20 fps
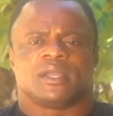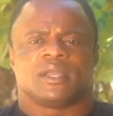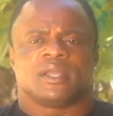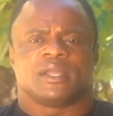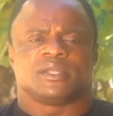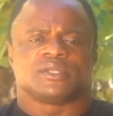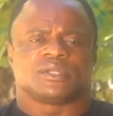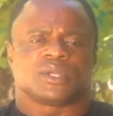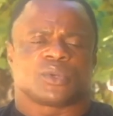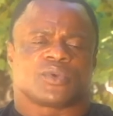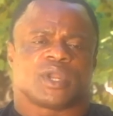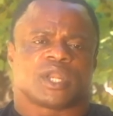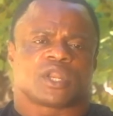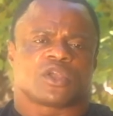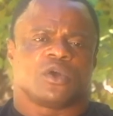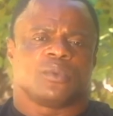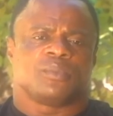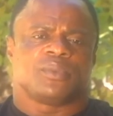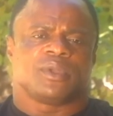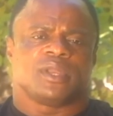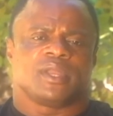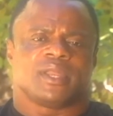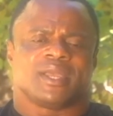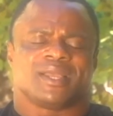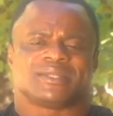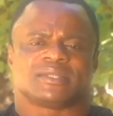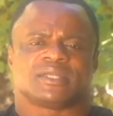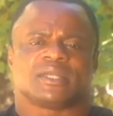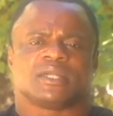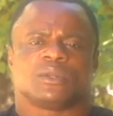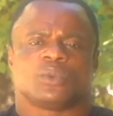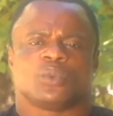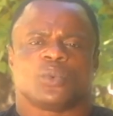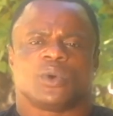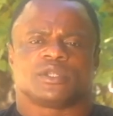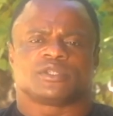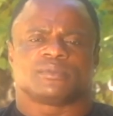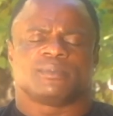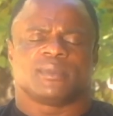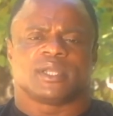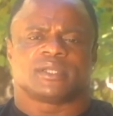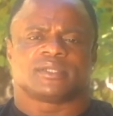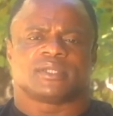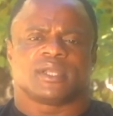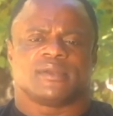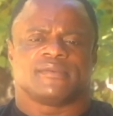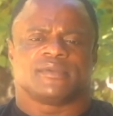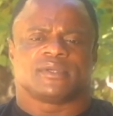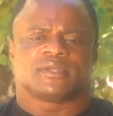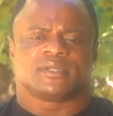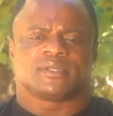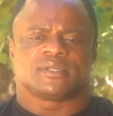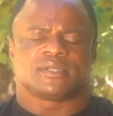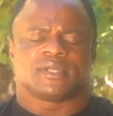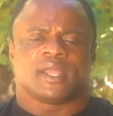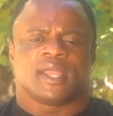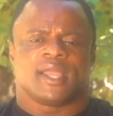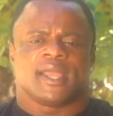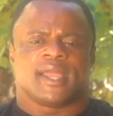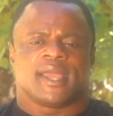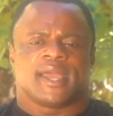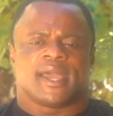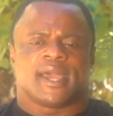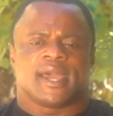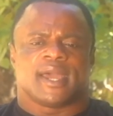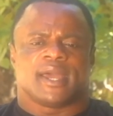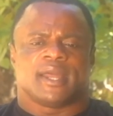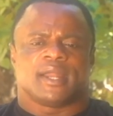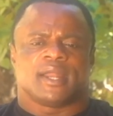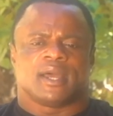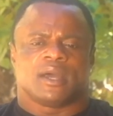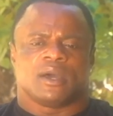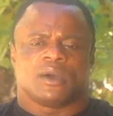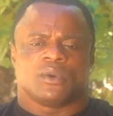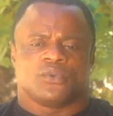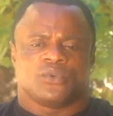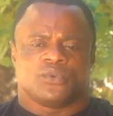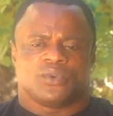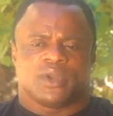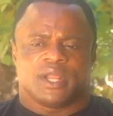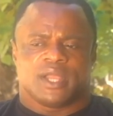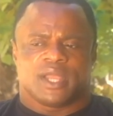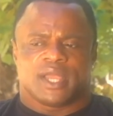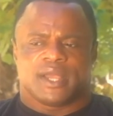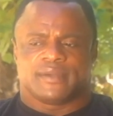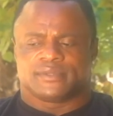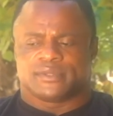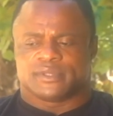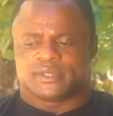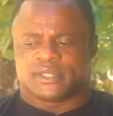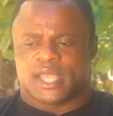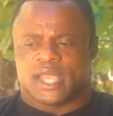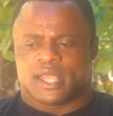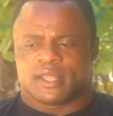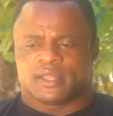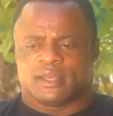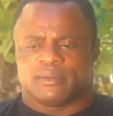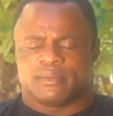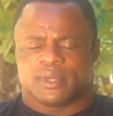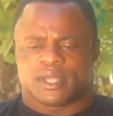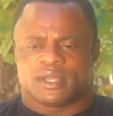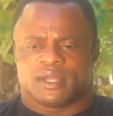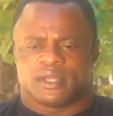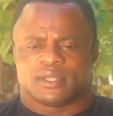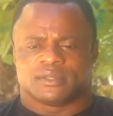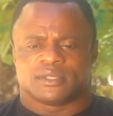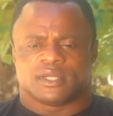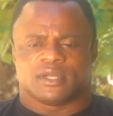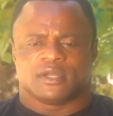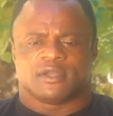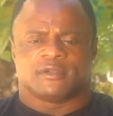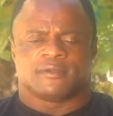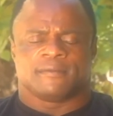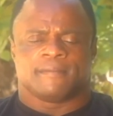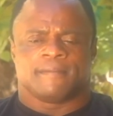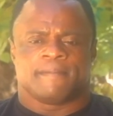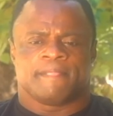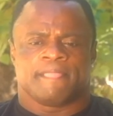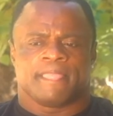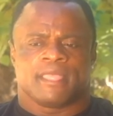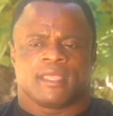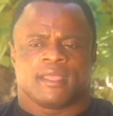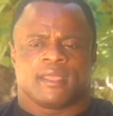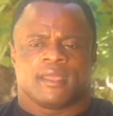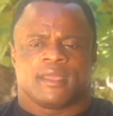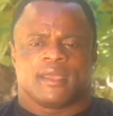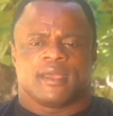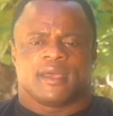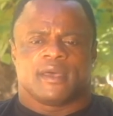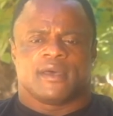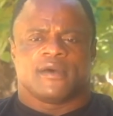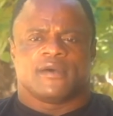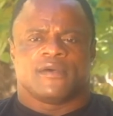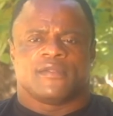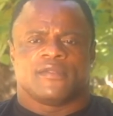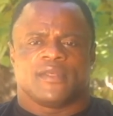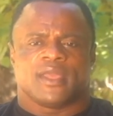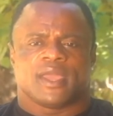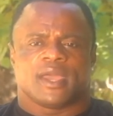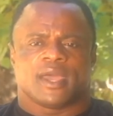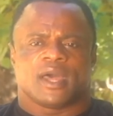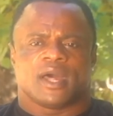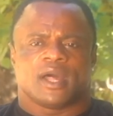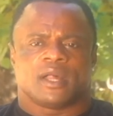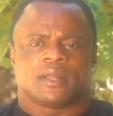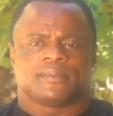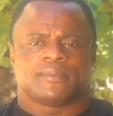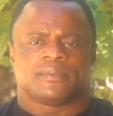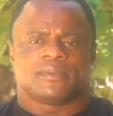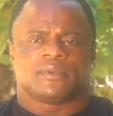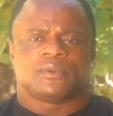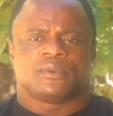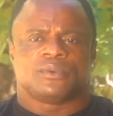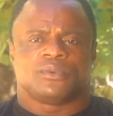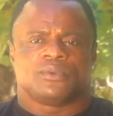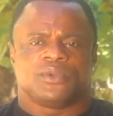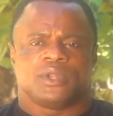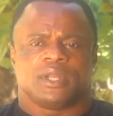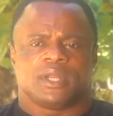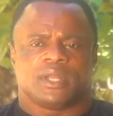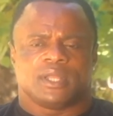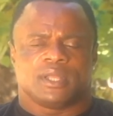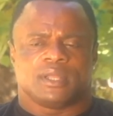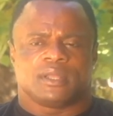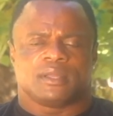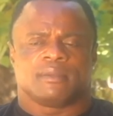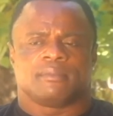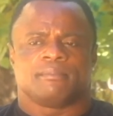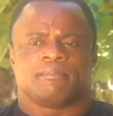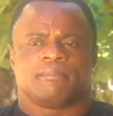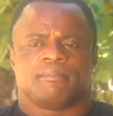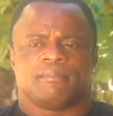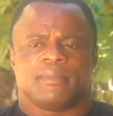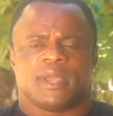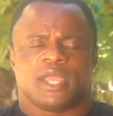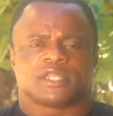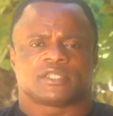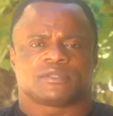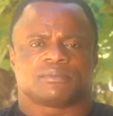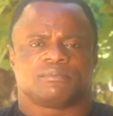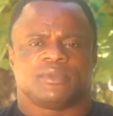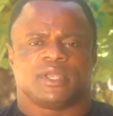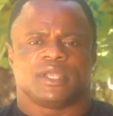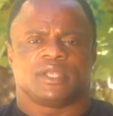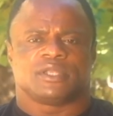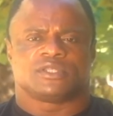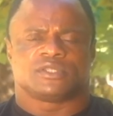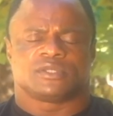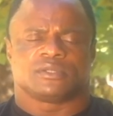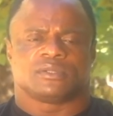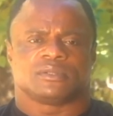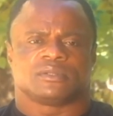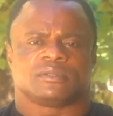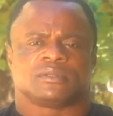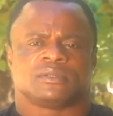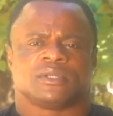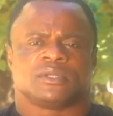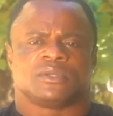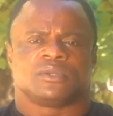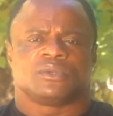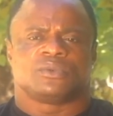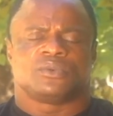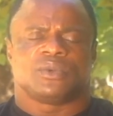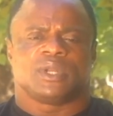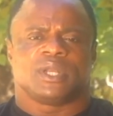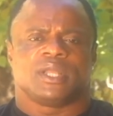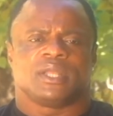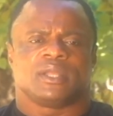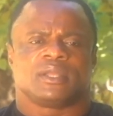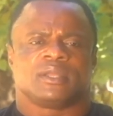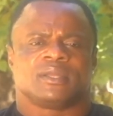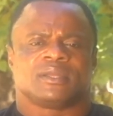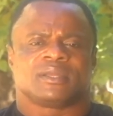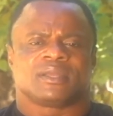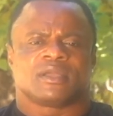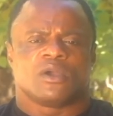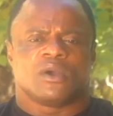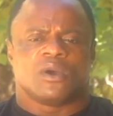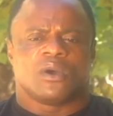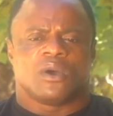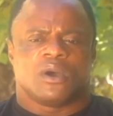it's a great company that still wants my services. And I really have to thank them, because their help really makes me to really go